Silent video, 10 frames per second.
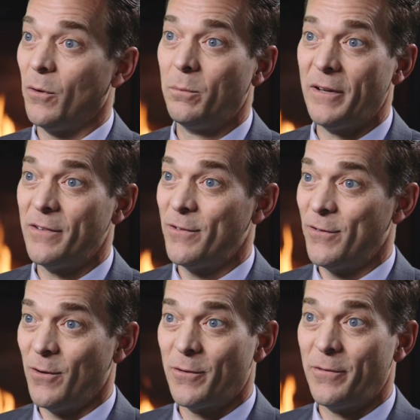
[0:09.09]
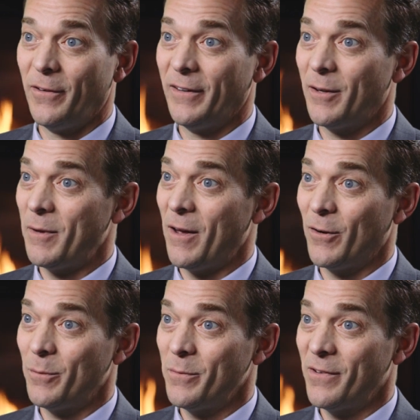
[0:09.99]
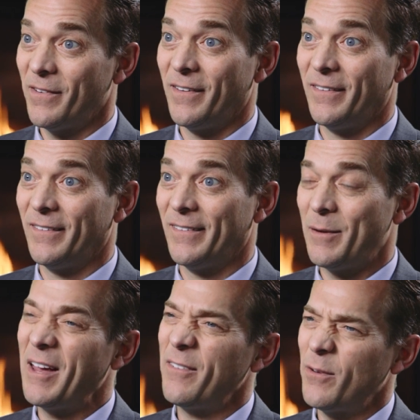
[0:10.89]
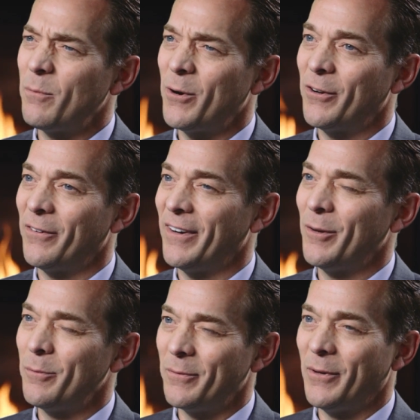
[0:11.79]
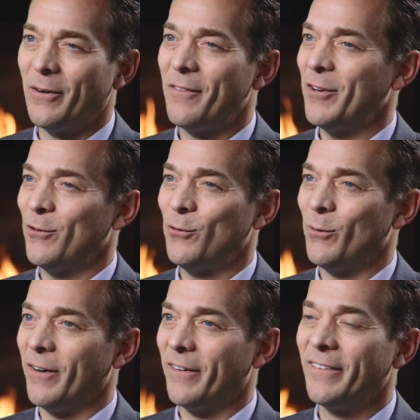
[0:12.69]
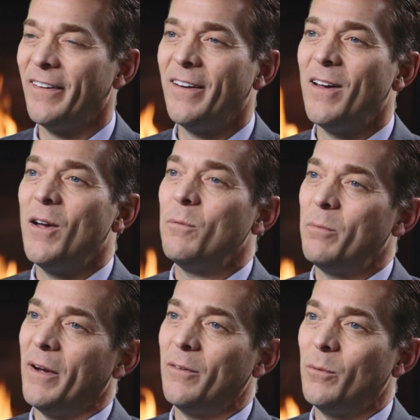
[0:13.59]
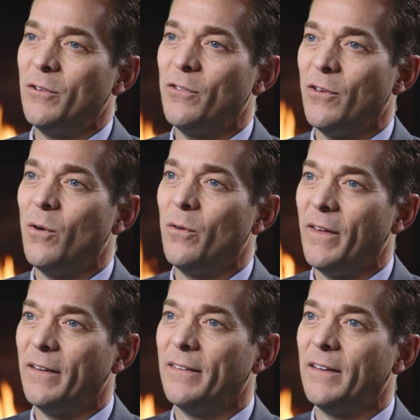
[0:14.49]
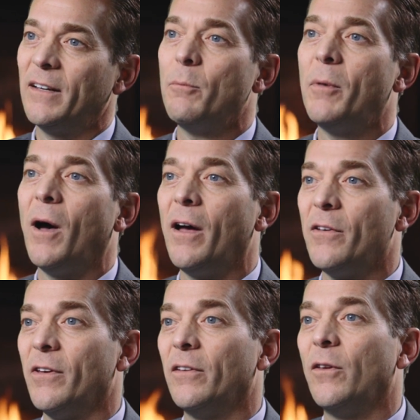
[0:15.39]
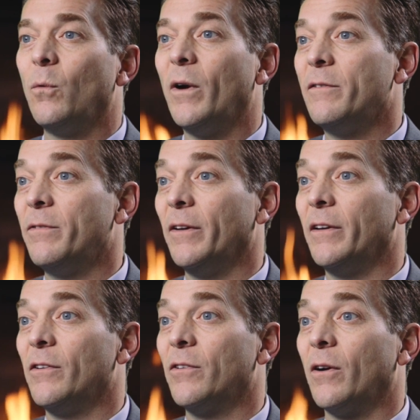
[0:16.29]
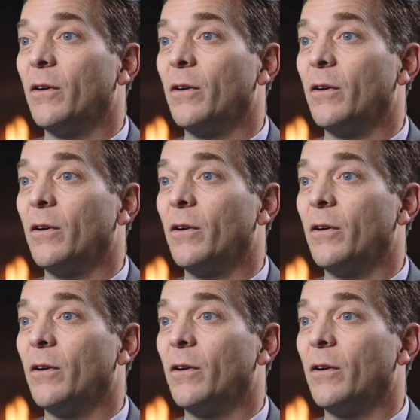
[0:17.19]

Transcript: don't place the silver filling amalgams. They may have some mercury in them. We don't have an issue there. But we just know that the composite, the white fillings,